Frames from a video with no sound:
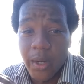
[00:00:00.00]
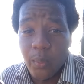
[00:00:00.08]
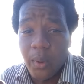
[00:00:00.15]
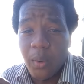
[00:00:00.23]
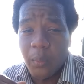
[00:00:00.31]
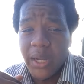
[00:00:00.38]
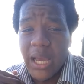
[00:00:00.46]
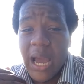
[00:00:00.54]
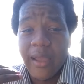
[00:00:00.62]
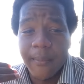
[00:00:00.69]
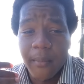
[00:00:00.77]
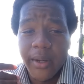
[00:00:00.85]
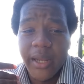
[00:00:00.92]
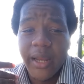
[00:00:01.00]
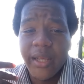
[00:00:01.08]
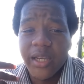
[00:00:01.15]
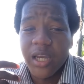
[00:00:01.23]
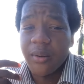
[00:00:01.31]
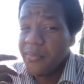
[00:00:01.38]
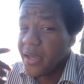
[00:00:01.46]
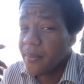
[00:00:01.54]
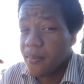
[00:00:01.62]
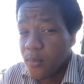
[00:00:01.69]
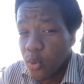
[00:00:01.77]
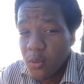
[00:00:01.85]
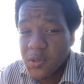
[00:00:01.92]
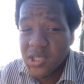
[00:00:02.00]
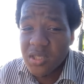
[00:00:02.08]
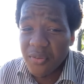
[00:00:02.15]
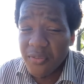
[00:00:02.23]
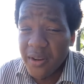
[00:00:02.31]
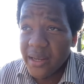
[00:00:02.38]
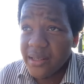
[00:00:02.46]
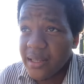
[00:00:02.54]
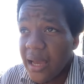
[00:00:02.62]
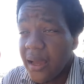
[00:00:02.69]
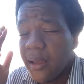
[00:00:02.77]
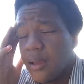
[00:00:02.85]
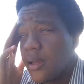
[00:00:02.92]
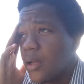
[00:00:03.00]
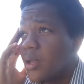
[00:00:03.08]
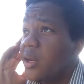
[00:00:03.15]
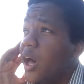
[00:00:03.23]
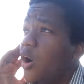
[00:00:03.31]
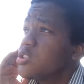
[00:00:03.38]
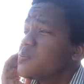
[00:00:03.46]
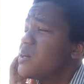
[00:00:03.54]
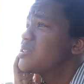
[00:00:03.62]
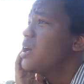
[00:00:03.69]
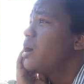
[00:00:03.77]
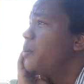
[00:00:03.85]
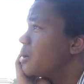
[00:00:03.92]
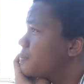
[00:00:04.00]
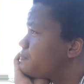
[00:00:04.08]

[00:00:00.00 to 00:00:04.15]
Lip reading: when you have your money and you can make moves, stuff like that. That was better, but